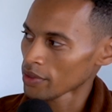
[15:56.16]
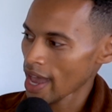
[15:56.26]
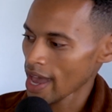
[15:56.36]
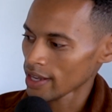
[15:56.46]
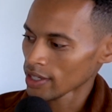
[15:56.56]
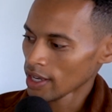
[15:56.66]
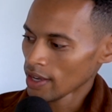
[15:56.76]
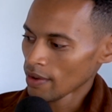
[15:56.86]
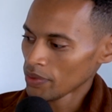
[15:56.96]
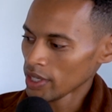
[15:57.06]
that
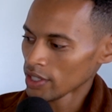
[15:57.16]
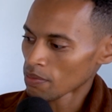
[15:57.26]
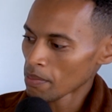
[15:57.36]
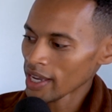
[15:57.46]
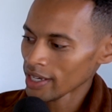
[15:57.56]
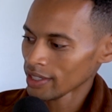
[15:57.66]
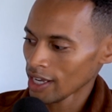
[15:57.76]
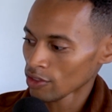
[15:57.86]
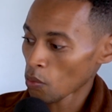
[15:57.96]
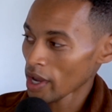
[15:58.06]
is made
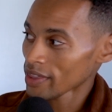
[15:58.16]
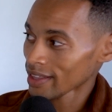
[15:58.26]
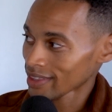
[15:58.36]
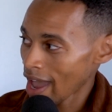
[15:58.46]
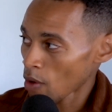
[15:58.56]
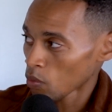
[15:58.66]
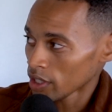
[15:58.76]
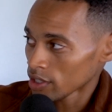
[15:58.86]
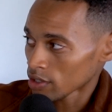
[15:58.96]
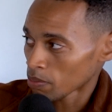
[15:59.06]
in the way that
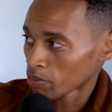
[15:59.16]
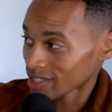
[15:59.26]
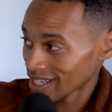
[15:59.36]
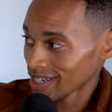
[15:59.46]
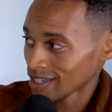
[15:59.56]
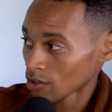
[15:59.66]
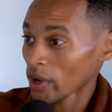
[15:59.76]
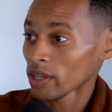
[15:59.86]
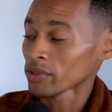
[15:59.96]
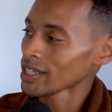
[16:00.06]
was presented, in the
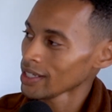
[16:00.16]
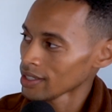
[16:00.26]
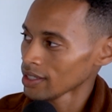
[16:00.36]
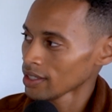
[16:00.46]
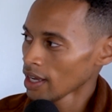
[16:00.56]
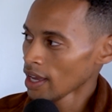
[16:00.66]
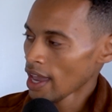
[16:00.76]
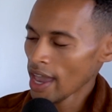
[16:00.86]
way it was ended. Mm-hmm.